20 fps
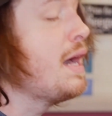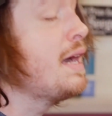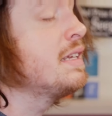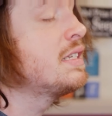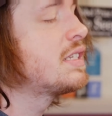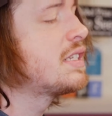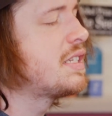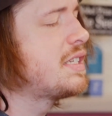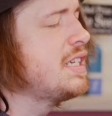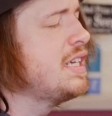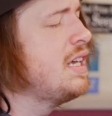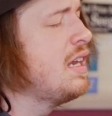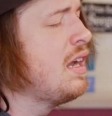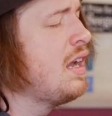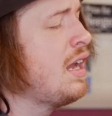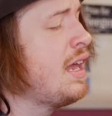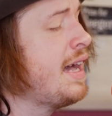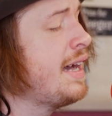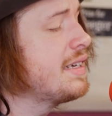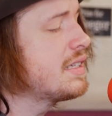busted
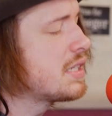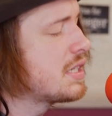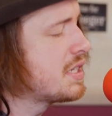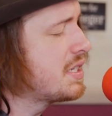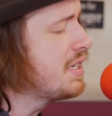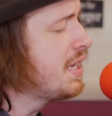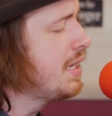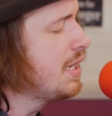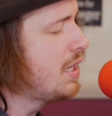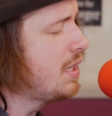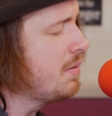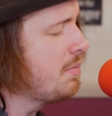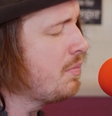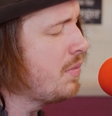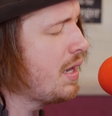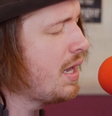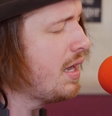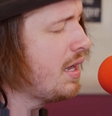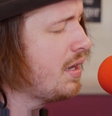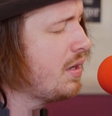like the sink in
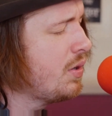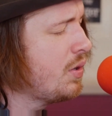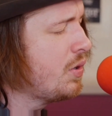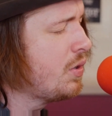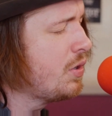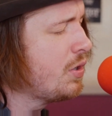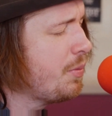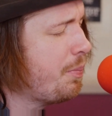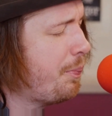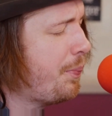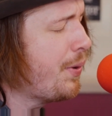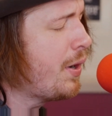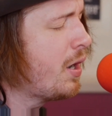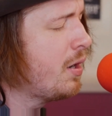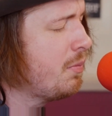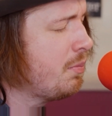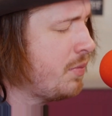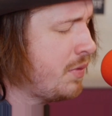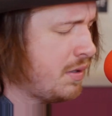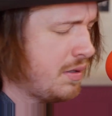my old
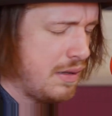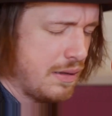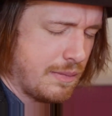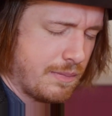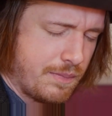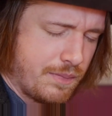apartment,